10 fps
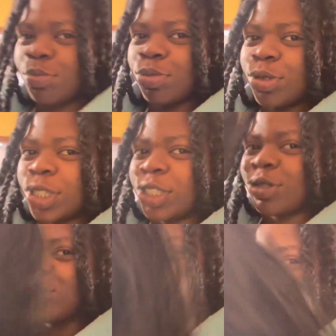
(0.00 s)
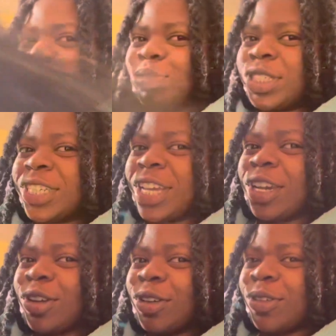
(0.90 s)
pressure, who gonna
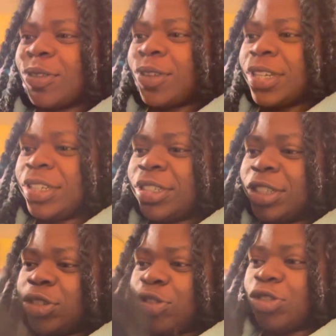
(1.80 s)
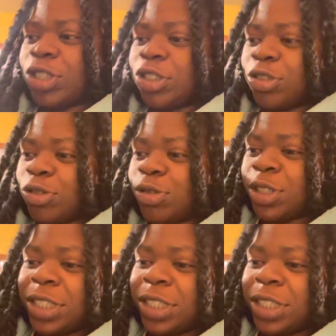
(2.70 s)
check her, stress her,